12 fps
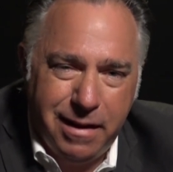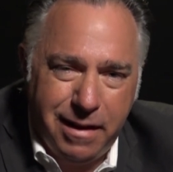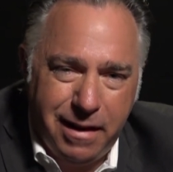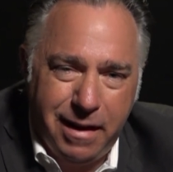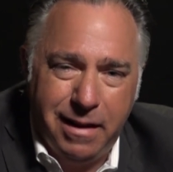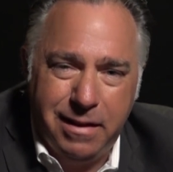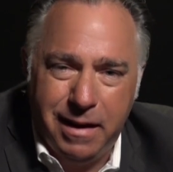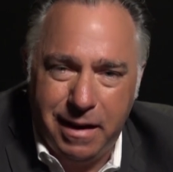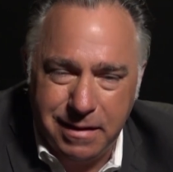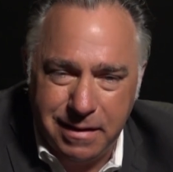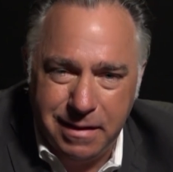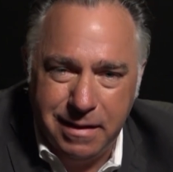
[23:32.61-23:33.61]
You got
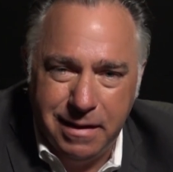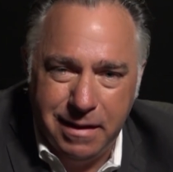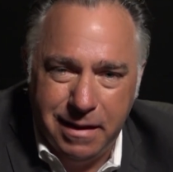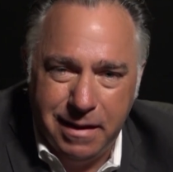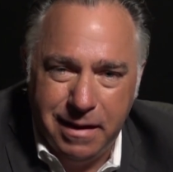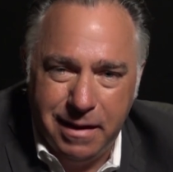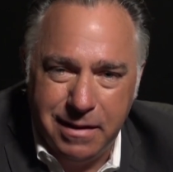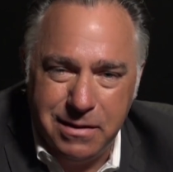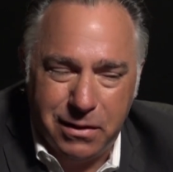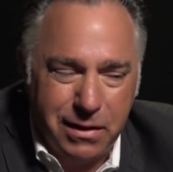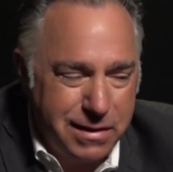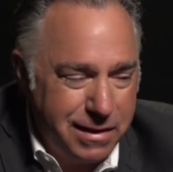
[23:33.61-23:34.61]
that?
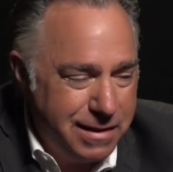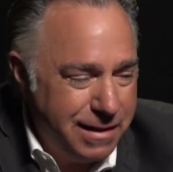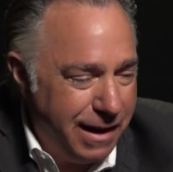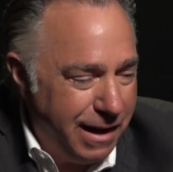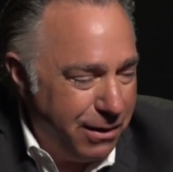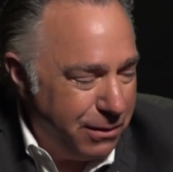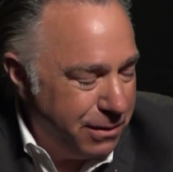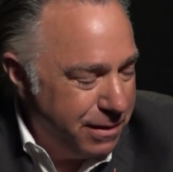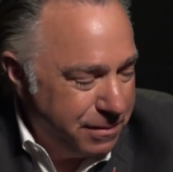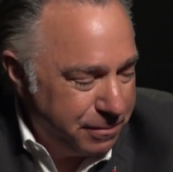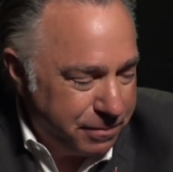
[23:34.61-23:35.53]
So this is now,